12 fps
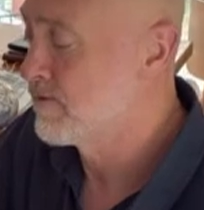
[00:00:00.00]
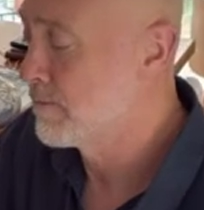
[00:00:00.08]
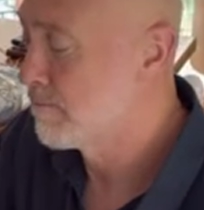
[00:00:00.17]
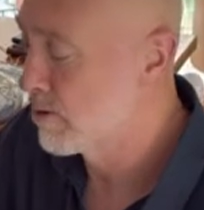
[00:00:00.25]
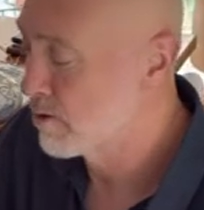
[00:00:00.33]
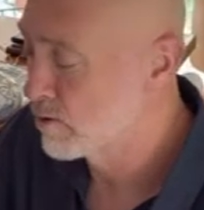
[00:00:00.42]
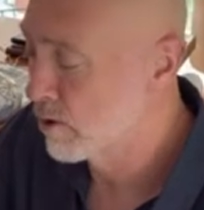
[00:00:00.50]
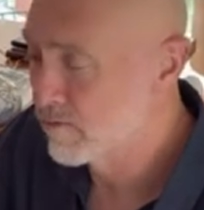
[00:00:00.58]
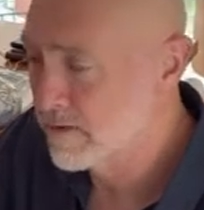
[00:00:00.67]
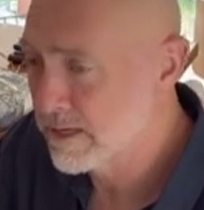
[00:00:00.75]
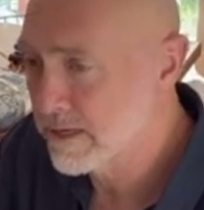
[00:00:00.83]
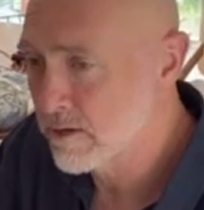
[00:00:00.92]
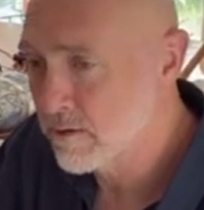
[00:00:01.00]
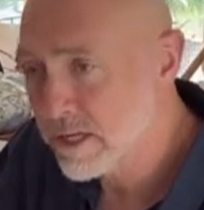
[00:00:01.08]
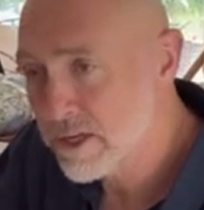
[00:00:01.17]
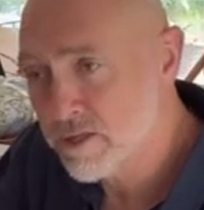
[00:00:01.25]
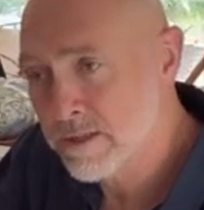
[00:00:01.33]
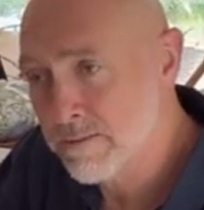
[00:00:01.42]
the blue on the heel.
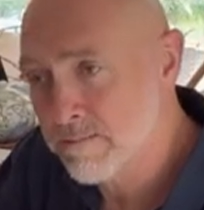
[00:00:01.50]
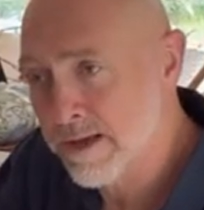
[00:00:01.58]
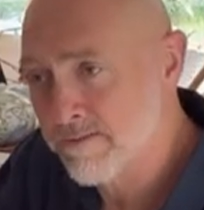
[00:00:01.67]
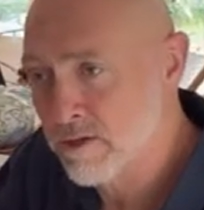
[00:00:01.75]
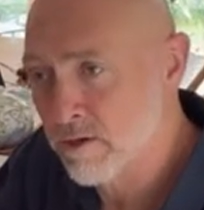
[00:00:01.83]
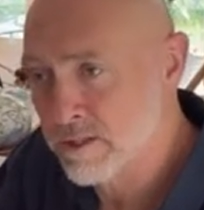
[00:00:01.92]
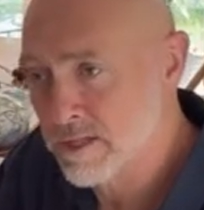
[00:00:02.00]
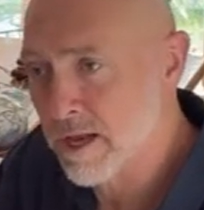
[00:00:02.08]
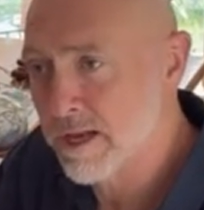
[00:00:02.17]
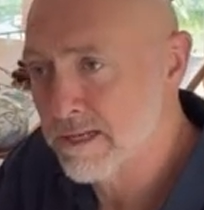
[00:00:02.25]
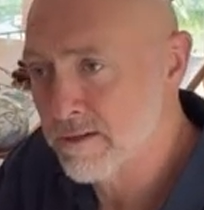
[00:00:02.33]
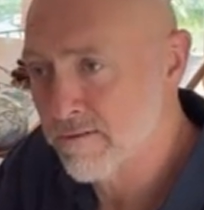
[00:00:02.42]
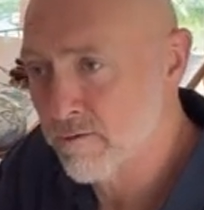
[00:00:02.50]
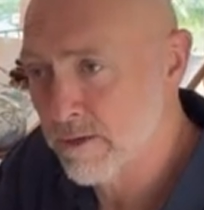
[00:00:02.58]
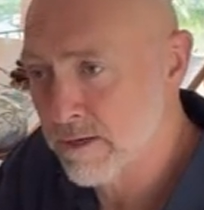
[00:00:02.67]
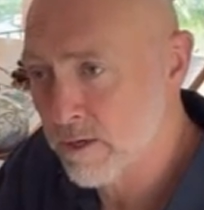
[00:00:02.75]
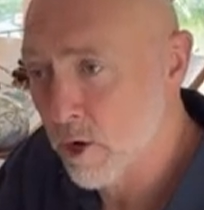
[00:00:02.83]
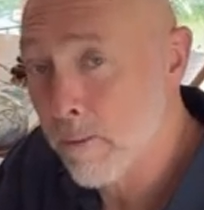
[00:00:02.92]
Each of them has got slightly
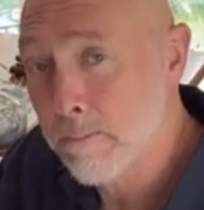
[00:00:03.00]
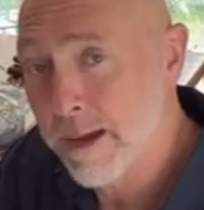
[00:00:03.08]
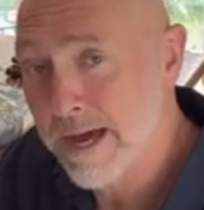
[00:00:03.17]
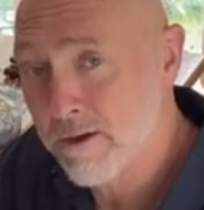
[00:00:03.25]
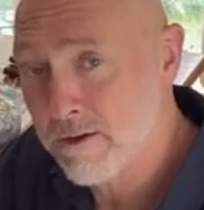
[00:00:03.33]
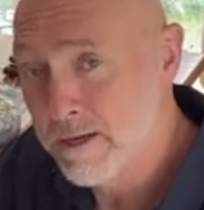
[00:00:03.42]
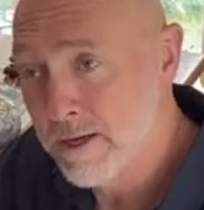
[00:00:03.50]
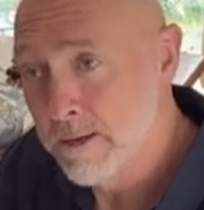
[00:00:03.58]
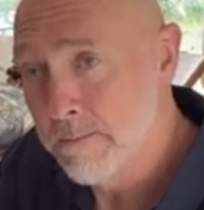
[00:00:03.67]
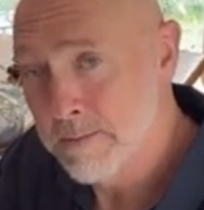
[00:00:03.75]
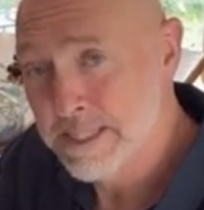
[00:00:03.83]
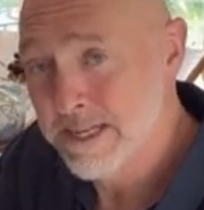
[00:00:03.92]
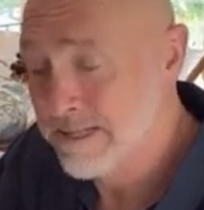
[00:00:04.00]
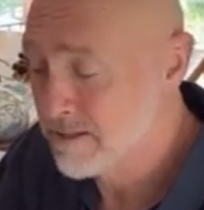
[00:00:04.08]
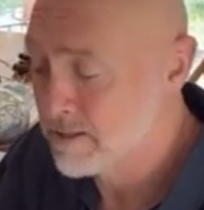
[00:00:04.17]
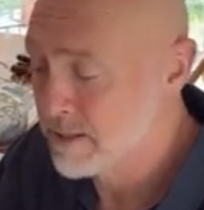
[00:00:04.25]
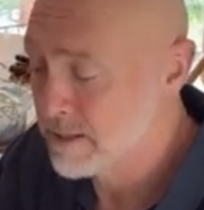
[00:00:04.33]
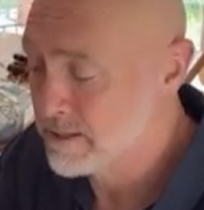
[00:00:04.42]
different compound
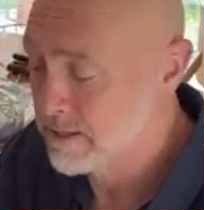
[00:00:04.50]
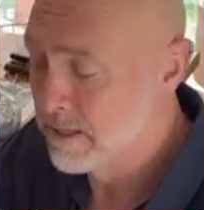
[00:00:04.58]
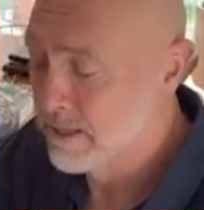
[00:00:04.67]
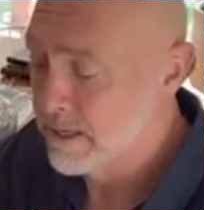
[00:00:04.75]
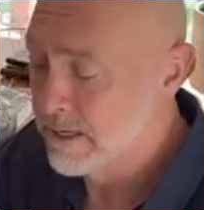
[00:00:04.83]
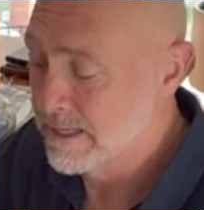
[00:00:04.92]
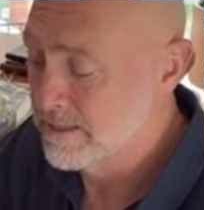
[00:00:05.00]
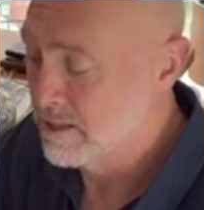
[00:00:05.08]
percentages. The